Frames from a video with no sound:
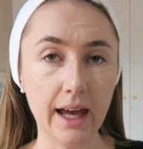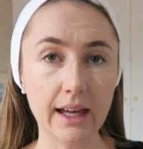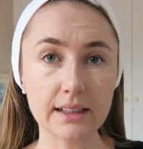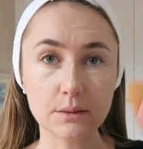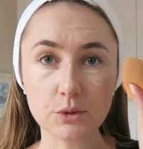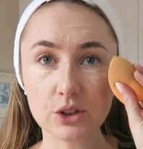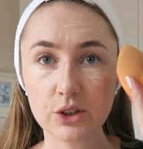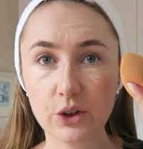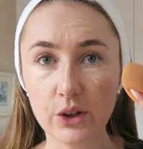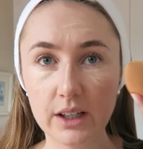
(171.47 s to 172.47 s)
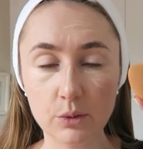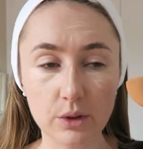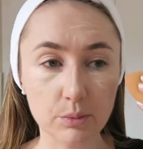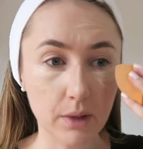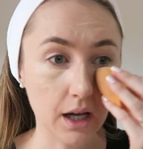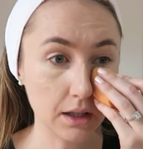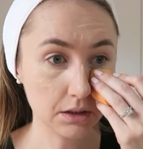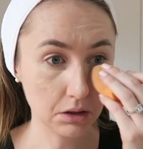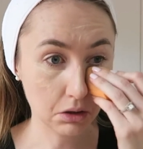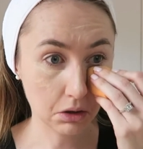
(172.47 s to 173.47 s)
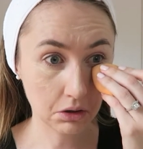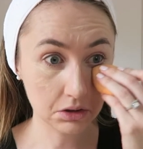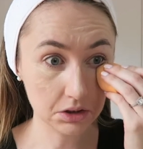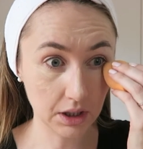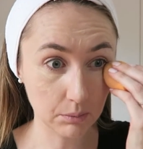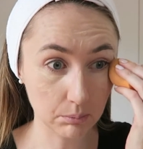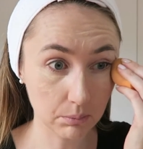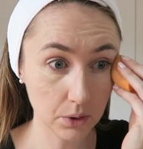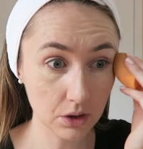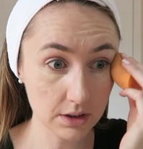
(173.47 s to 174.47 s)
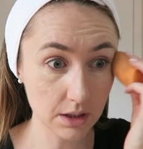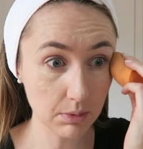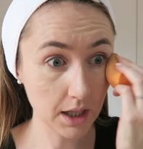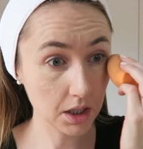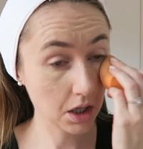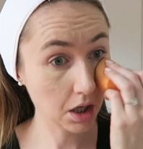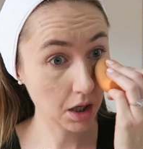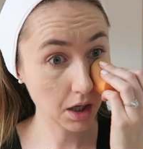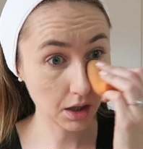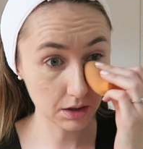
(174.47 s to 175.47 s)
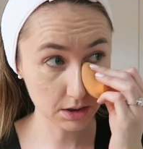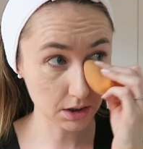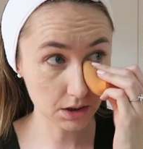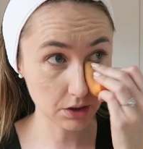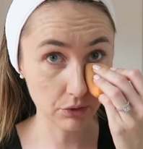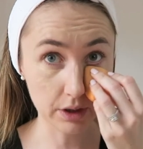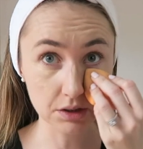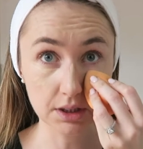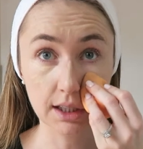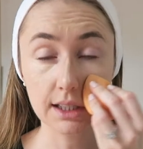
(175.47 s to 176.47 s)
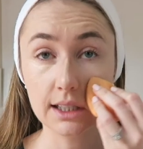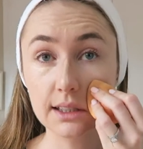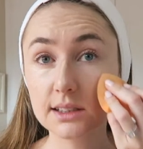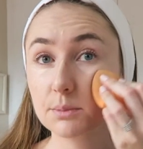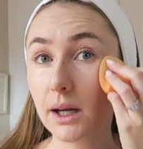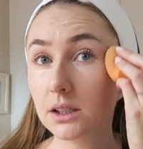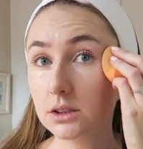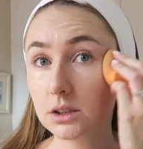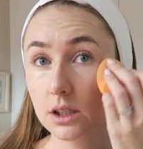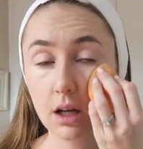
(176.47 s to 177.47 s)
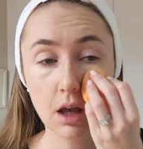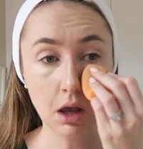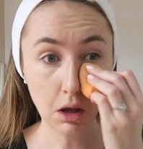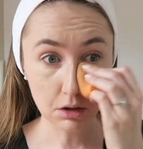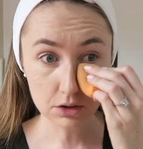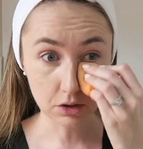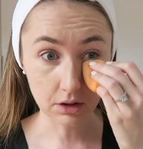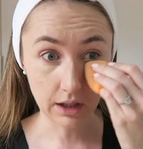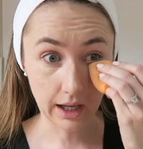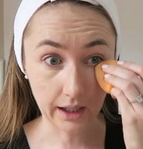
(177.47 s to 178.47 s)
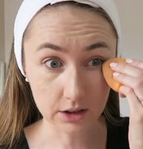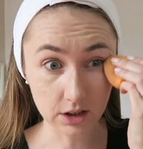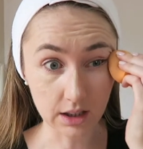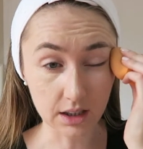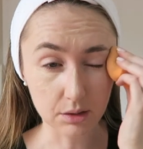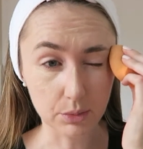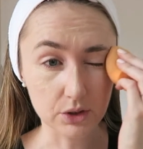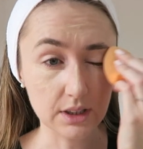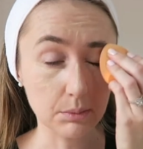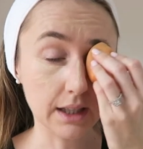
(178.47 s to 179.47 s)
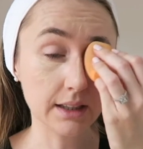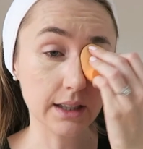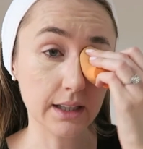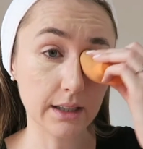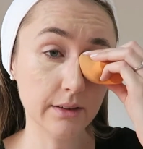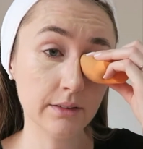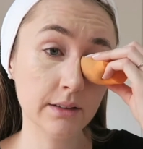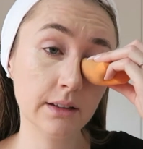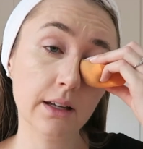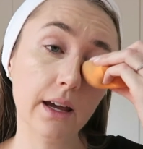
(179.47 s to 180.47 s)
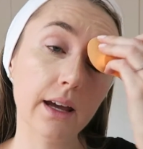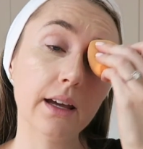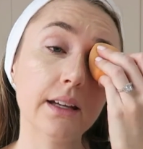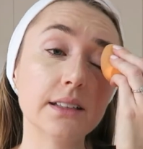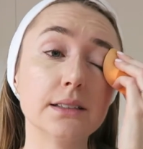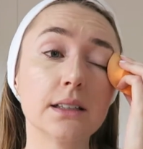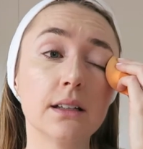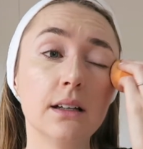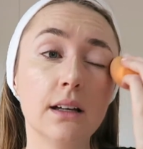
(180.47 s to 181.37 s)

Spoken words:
and I'm just going to go in with my damp beauty blender. This is the Real Technique sponge. It's not actually a beauty blender, and